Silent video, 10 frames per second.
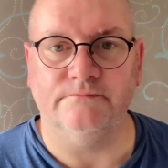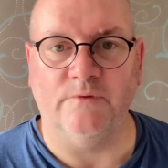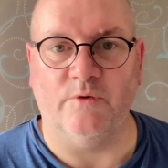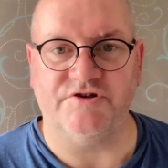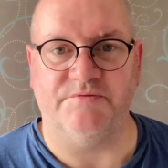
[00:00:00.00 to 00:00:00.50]

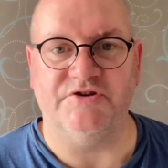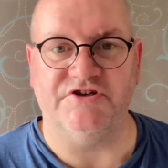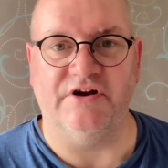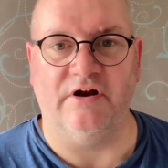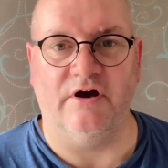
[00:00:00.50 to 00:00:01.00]
Washing
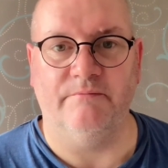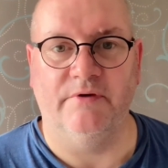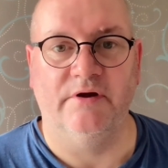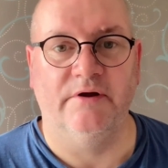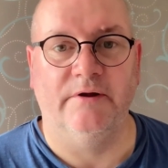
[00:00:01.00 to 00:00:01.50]
machine alarm.
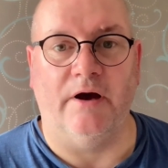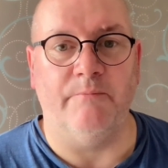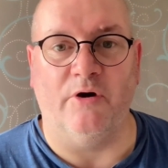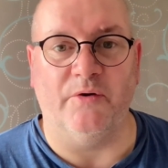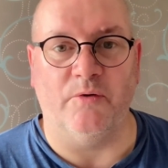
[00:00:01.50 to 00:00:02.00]
I'm
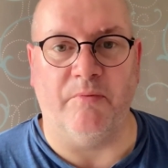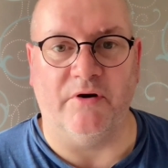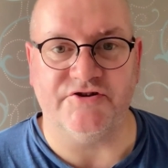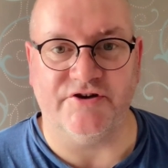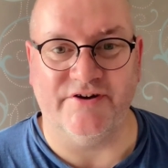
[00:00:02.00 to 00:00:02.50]
not going to
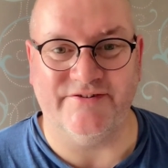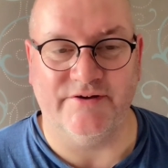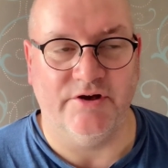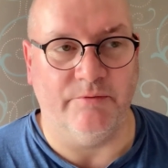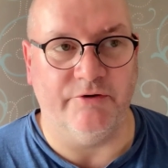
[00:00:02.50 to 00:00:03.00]
apologise,
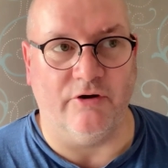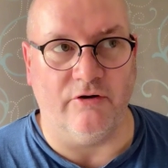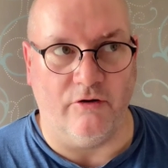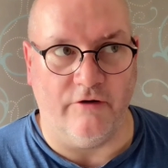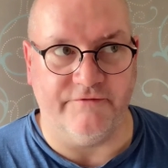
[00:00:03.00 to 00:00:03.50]
we're not
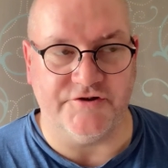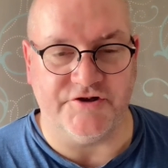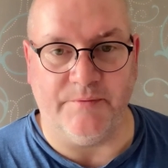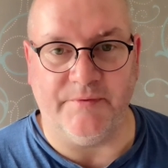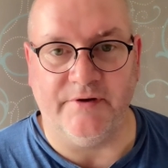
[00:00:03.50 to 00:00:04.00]
long off the
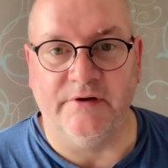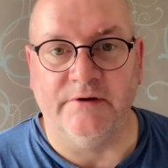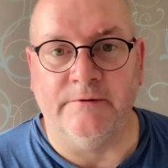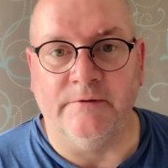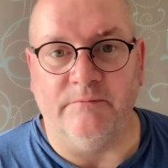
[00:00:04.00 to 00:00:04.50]
ship.
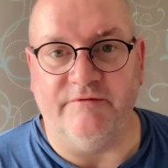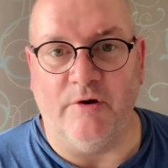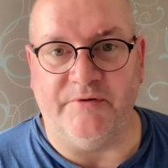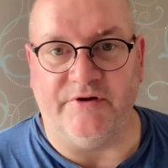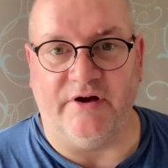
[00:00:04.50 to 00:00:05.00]
We've
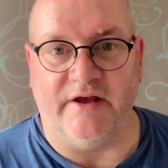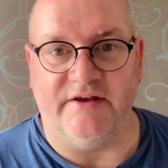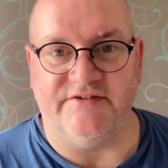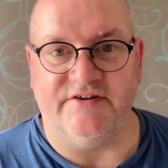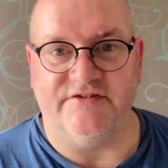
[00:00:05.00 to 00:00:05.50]
opened our
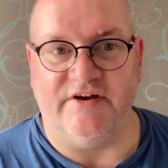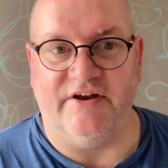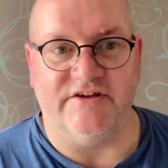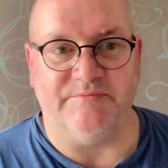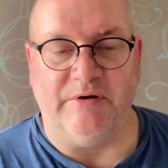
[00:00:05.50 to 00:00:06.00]
cases
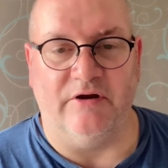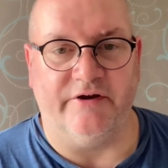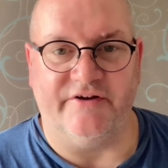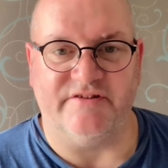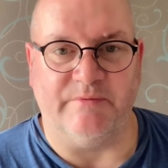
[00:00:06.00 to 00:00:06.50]
and it's been like
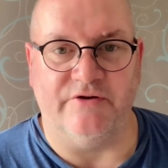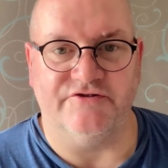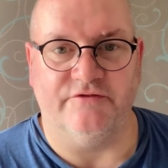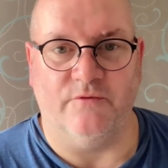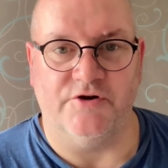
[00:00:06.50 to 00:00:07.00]
an
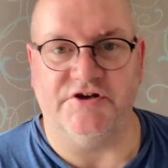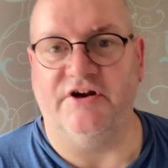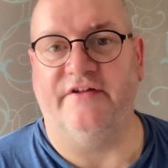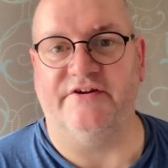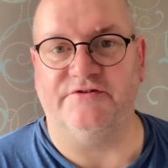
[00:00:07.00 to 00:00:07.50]
explosion of washing,
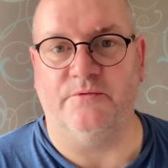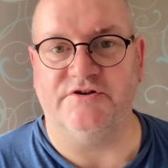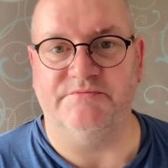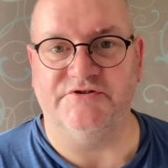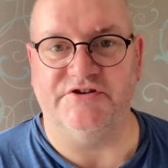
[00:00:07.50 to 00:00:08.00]
and that's the
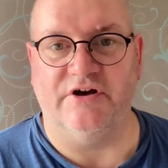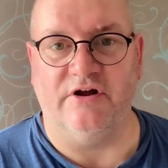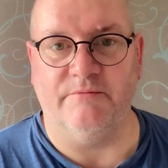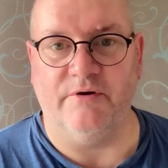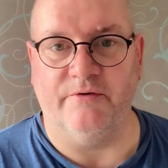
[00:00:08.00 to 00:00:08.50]
washing machine
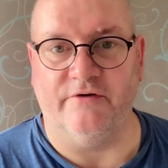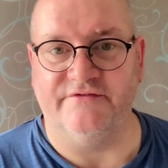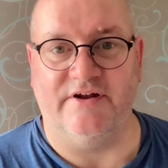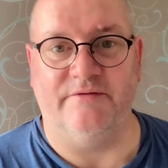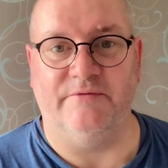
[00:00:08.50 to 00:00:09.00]
alarm going
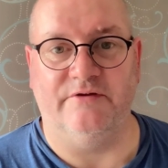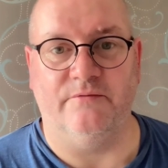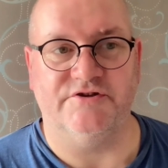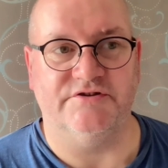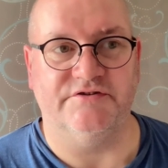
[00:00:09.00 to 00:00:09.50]
off telling me the
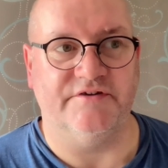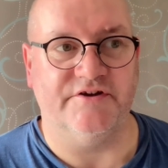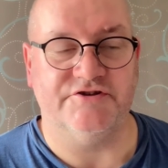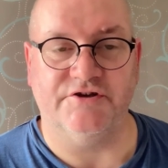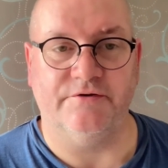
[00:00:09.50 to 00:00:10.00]
washing is
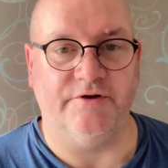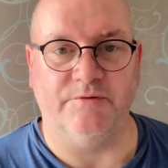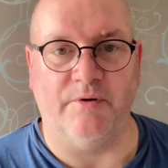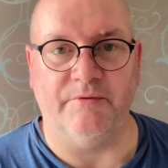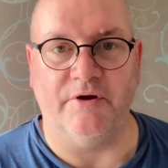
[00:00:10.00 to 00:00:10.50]
finished, so it'll
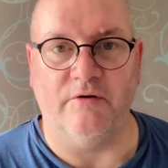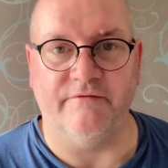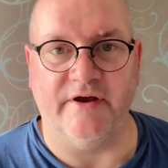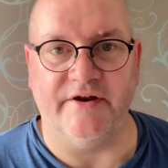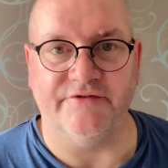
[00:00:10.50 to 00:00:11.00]
probably go off
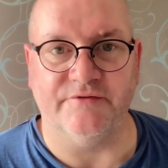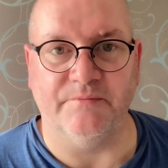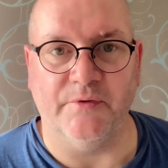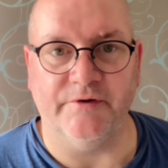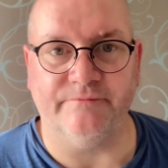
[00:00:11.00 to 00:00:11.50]
again at some
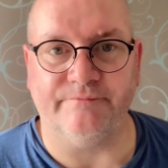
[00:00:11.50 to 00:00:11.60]
point.